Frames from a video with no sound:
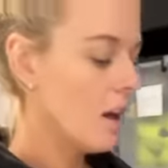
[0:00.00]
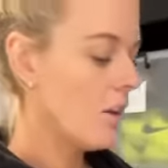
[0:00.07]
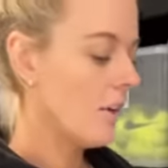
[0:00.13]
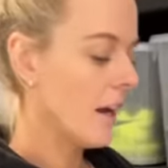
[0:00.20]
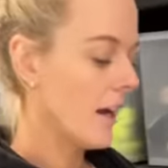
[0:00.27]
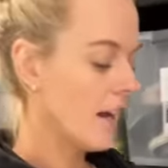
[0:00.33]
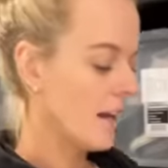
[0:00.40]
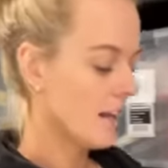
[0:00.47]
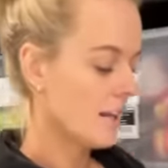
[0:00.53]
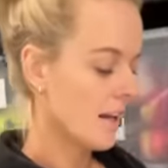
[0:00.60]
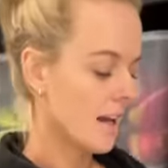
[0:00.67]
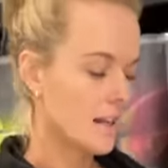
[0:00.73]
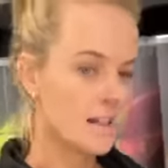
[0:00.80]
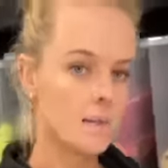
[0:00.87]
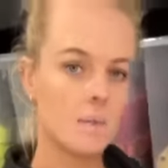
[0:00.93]
All right,
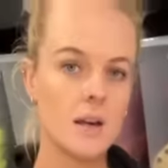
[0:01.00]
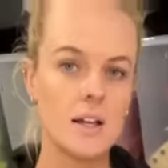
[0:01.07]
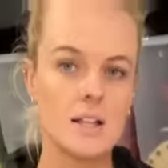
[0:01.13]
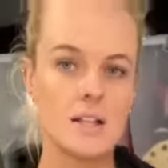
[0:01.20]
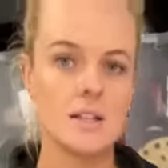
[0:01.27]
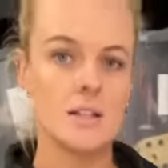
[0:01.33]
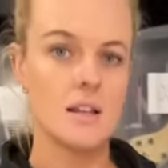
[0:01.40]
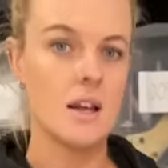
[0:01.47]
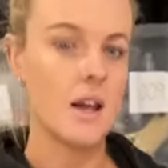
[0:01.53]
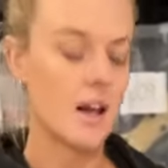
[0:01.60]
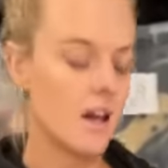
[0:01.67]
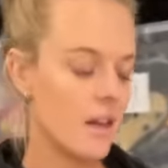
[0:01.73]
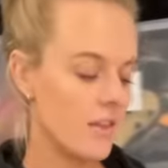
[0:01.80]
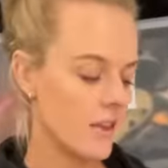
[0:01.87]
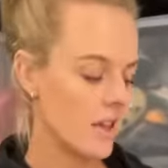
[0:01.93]
next one
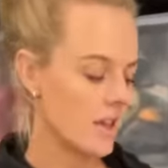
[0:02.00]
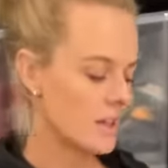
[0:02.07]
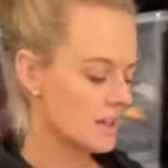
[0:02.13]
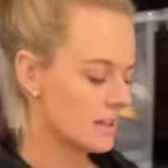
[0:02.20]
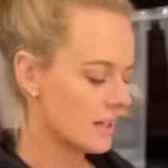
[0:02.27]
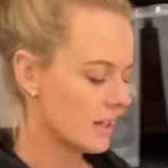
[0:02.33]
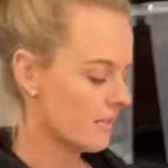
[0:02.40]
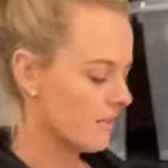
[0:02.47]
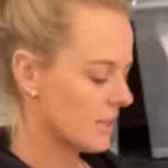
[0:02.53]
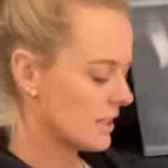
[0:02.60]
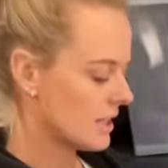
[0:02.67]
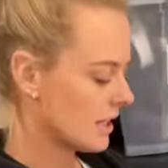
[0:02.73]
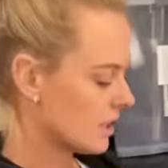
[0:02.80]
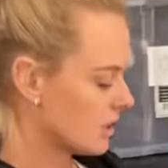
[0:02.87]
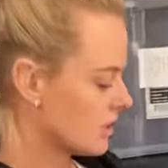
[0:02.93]
are these
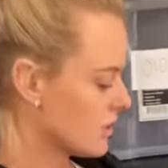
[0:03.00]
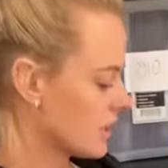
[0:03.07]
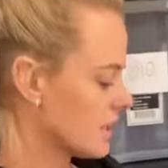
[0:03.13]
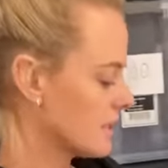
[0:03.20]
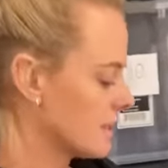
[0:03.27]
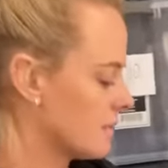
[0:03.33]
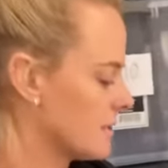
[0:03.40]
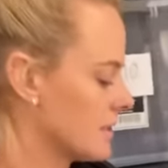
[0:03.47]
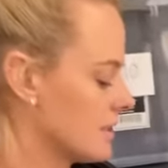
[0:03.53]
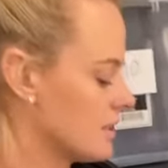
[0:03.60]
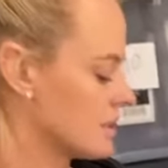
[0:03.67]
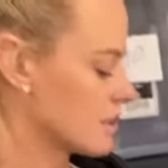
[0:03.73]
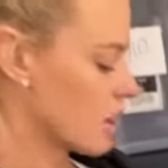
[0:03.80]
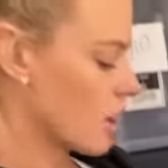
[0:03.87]
vintage Simpsons